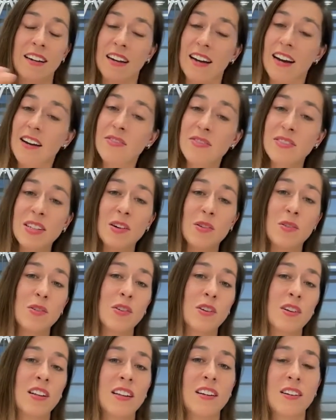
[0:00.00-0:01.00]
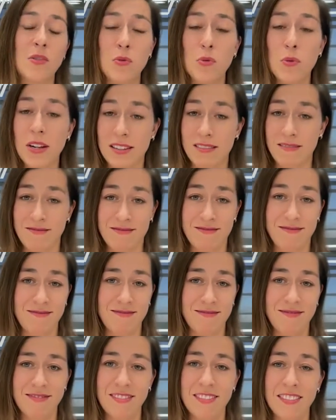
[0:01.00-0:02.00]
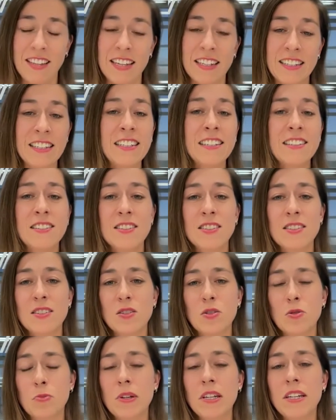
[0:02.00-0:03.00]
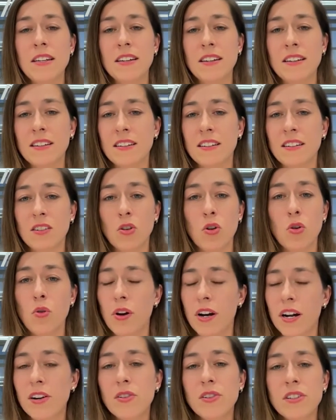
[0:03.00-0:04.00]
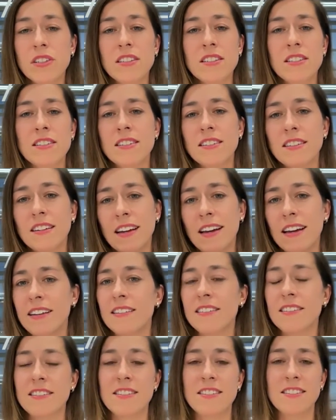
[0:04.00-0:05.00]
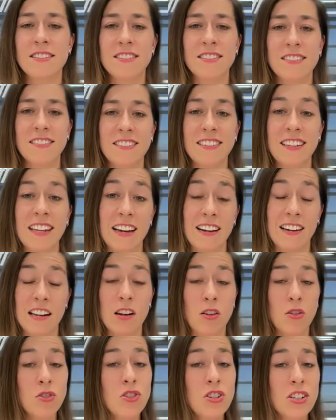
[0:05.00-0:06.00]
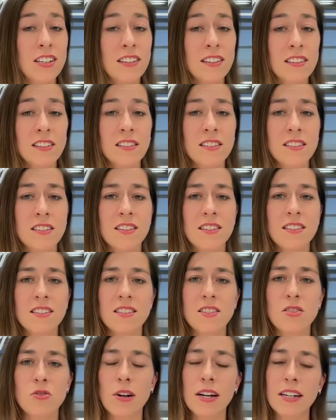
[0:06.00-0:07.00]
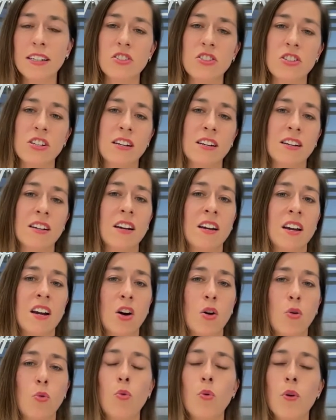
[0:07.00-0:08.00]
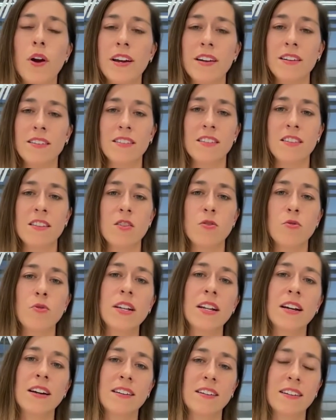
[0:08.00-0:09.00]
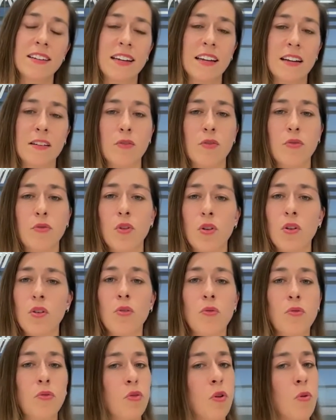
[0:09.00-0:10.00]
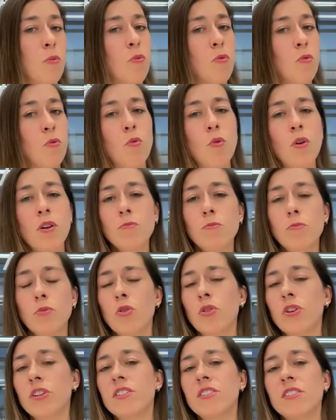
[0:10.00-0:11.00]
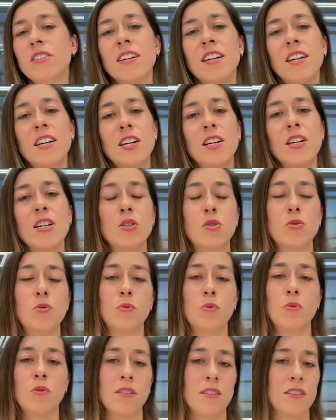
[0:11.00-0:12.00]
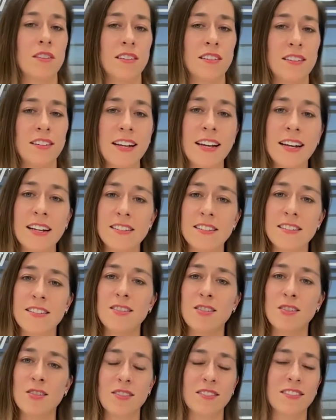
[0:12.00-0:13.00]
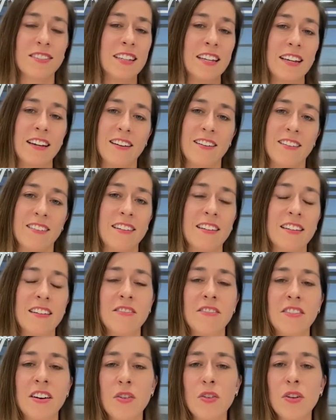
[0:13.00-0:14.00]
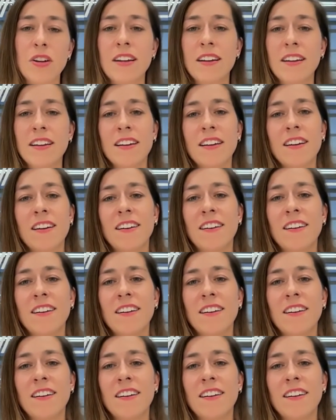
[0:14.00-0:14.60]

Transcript: After all, well, there needs to be a coherent and logical structure where the reader can follow from one point to the next, in a very,